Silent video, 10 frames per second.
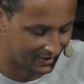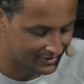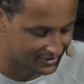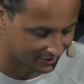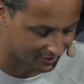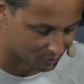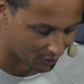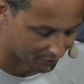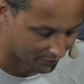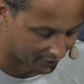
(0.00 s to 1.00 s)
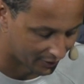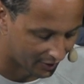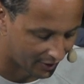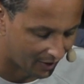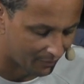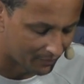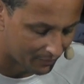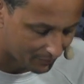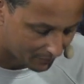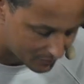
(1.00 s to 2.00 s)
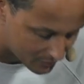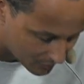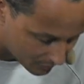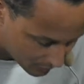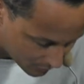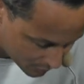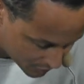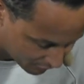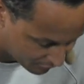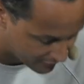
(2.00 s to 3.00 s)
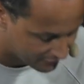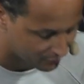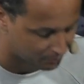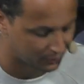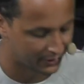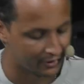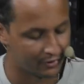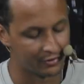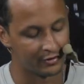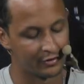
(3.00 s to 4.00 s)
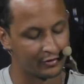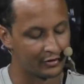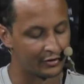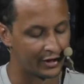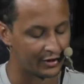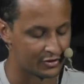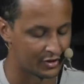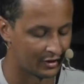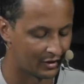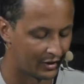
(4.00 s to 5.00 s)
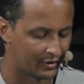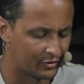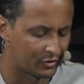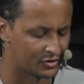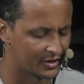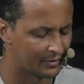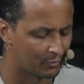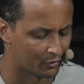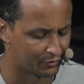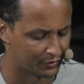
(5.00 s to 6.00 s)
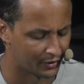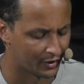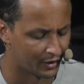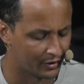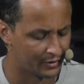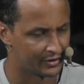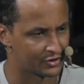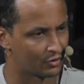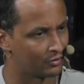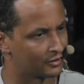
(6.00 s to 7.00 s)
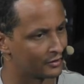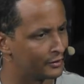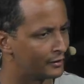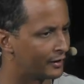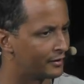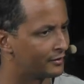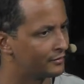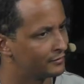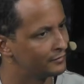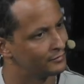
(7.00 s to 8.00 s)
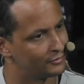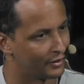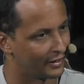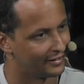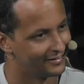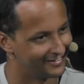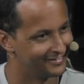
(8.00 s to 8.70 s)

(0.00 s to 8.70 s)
Isaac is wondering, who's your favorite player in the NHL? And you can say both historically and today.